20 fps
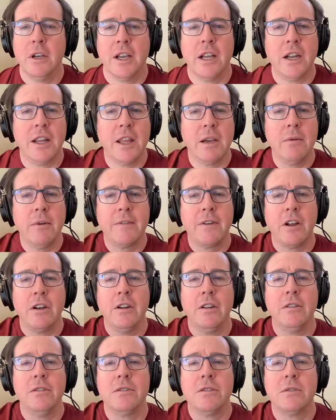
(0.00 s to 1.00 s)
And I think we've got
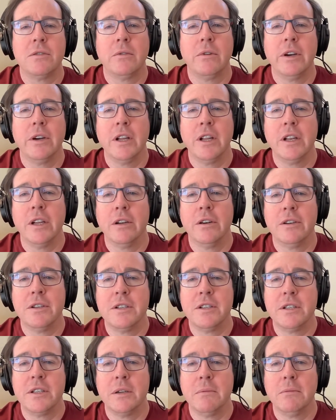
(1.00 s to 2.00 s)
another story in here
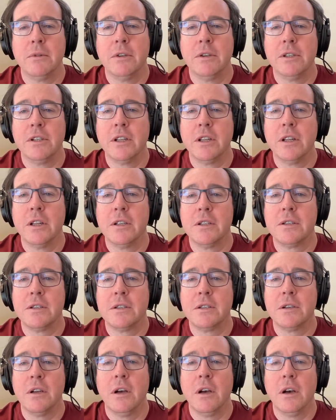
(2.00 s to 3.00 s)
similar to
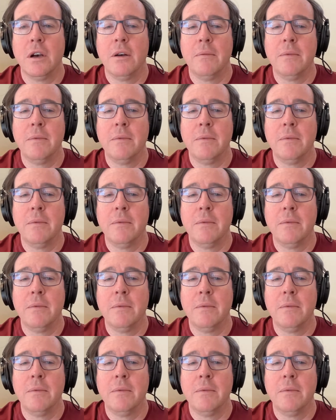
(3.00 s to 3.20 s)
this. Uh,